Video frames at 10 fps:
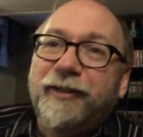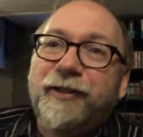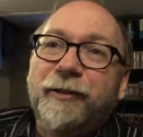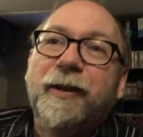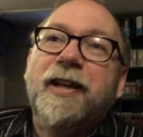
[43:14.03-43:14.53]

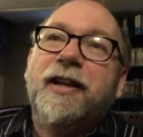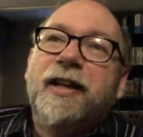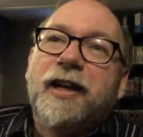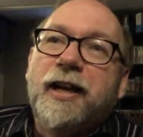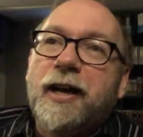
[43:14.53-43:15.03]
too.
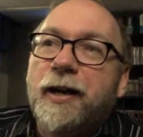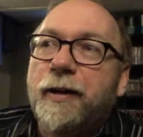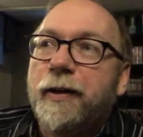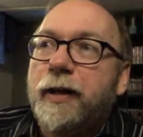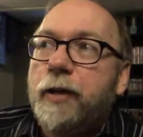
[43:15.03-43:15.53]

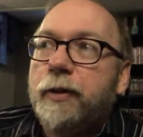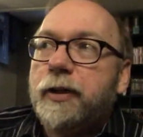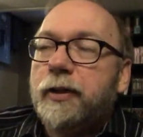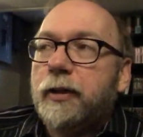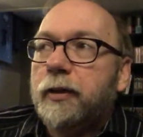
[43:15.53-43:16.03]
Uh, he
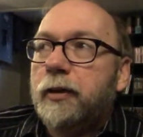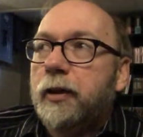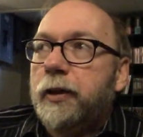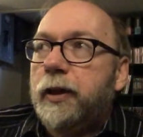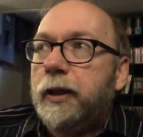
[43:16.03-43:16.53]
was
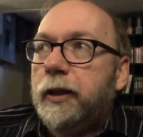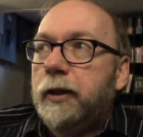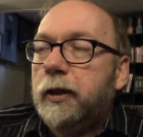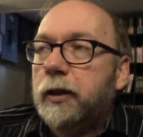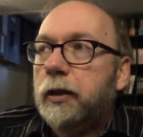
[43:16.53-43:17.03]

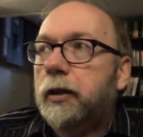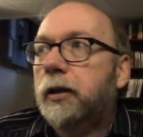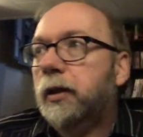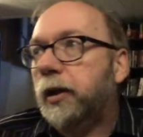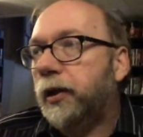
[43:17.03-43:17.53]
the,
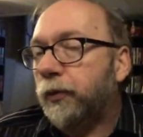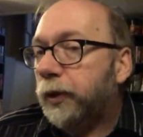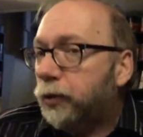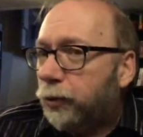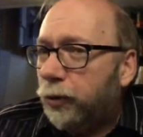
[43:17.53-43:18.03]
the
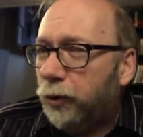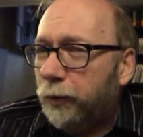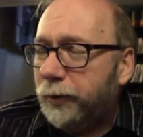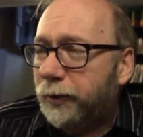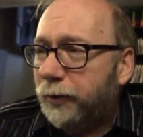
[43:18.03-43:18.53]
original Trudeau
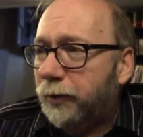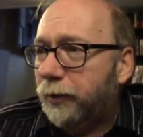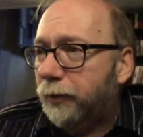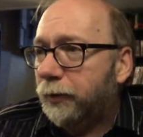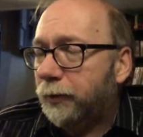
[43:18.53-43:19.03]
was
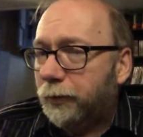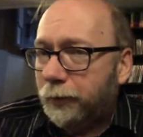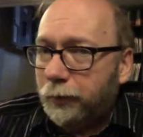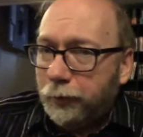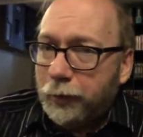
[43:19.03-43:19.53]

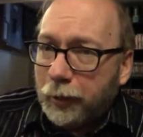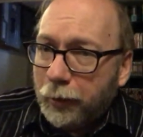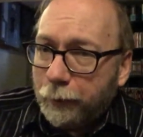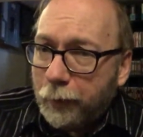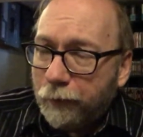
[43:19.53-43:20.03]
not
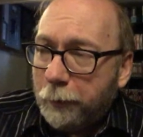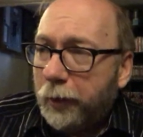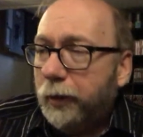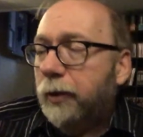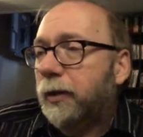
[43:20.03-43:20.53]
liked by
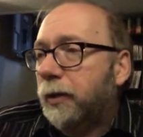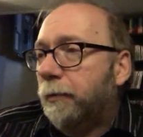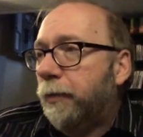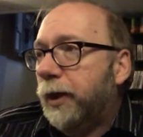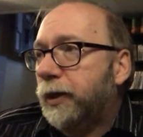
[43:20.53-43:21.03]
everybody,
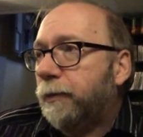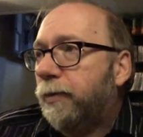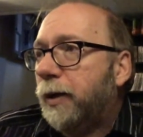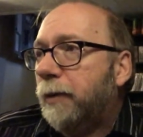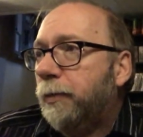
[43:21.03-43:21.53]
but he's
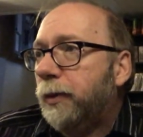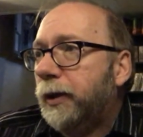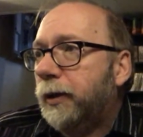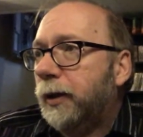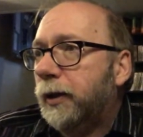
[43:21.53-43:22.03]

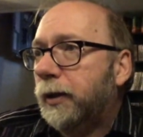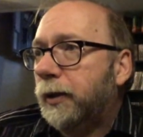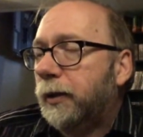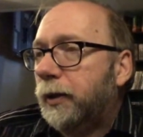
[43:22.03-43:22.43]
probably the,